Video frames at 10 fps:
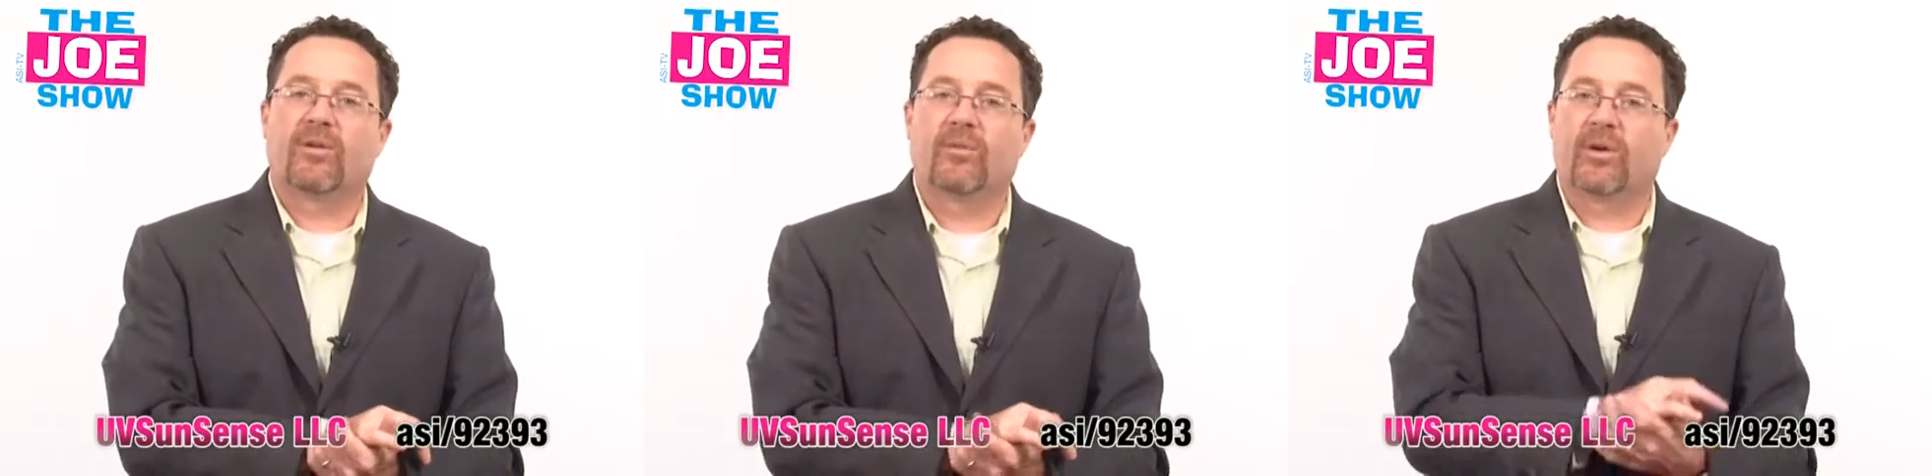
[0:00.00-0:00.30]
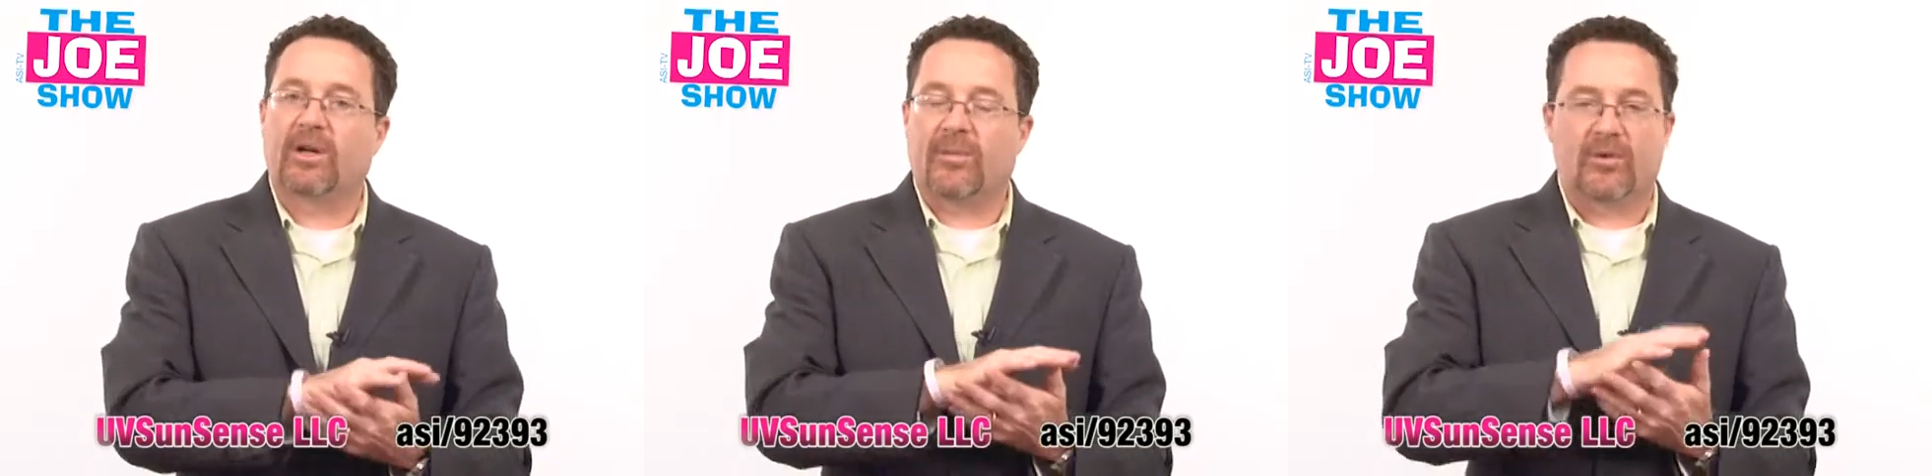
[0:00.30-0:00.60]
You know,
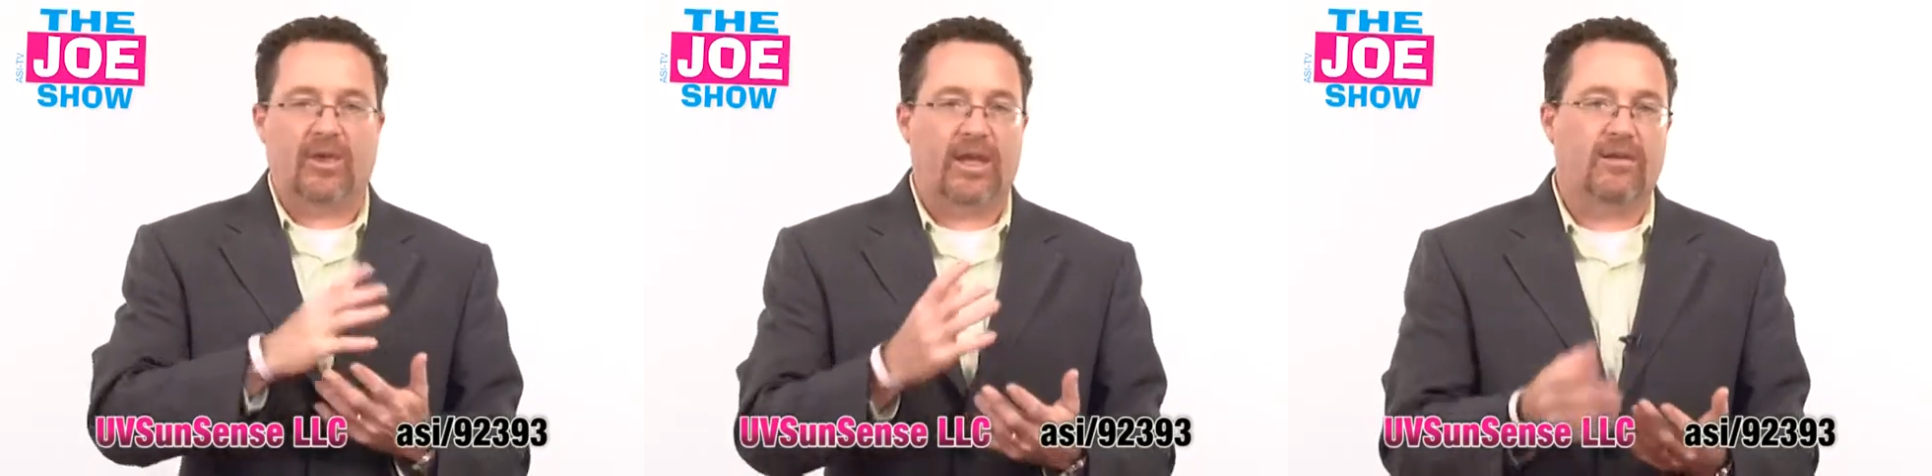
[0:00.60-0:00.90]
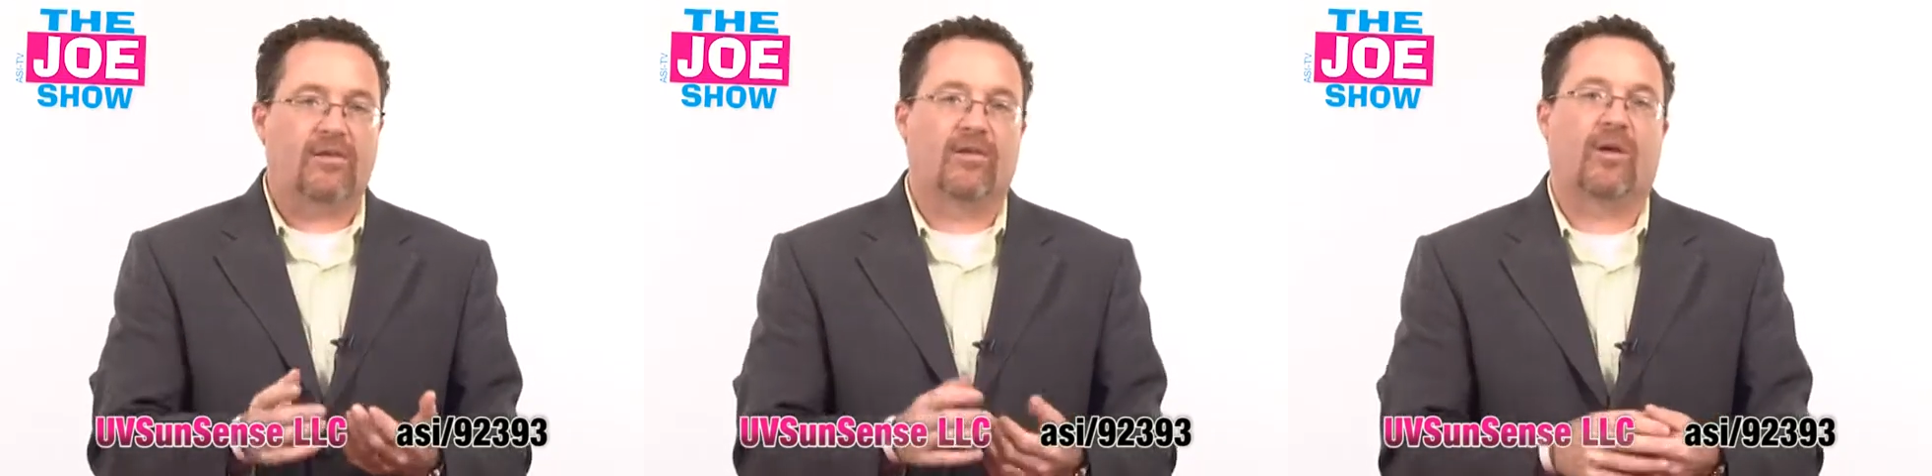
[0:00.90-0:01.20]
we're coming to the
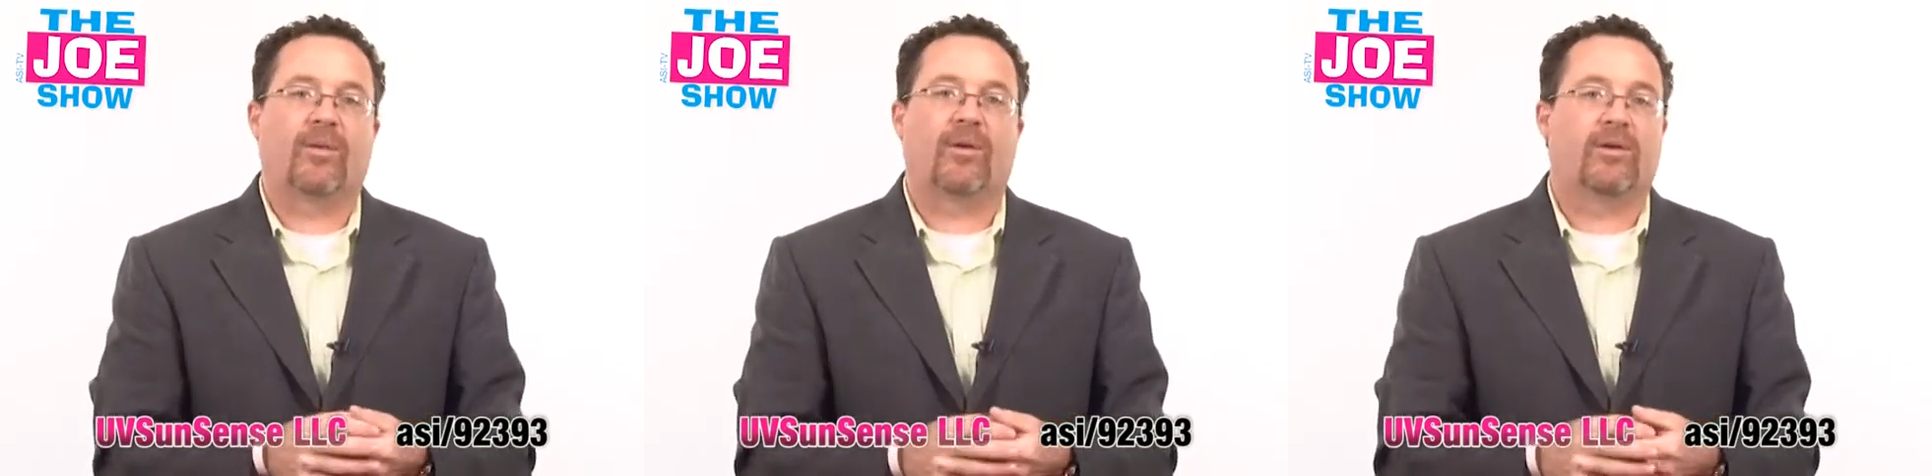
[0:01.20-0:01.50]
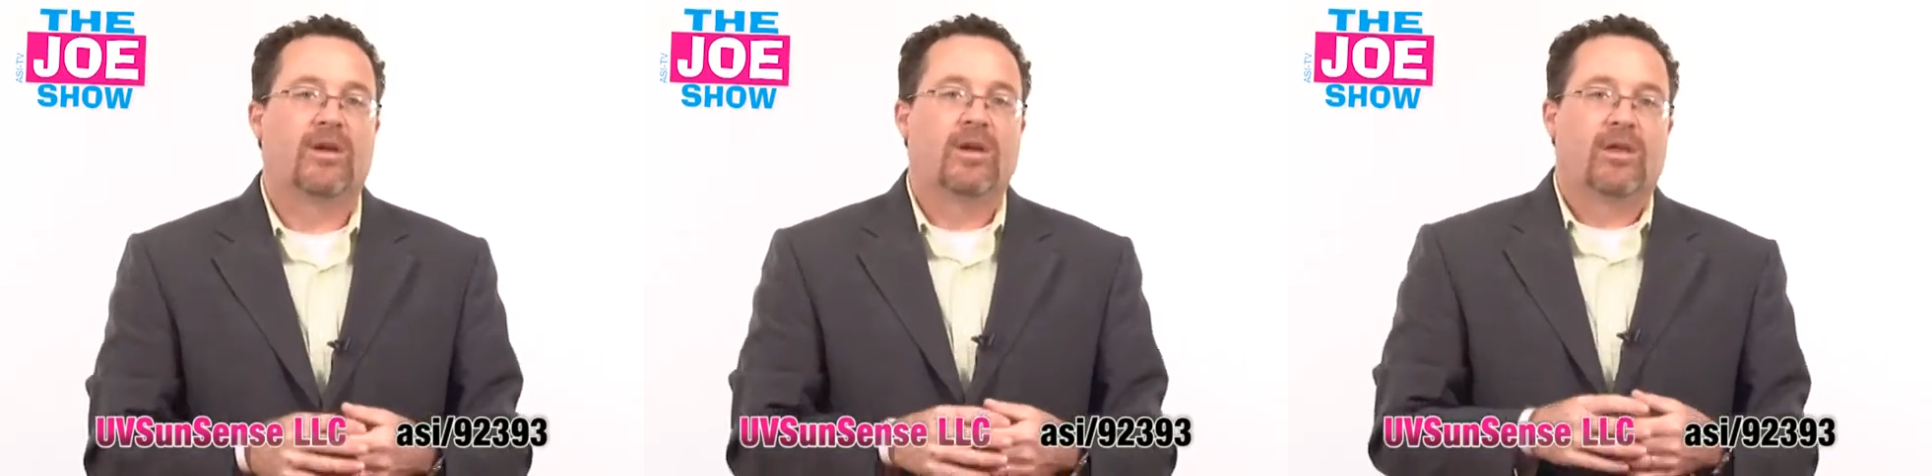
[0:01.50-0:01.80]
end of summer, and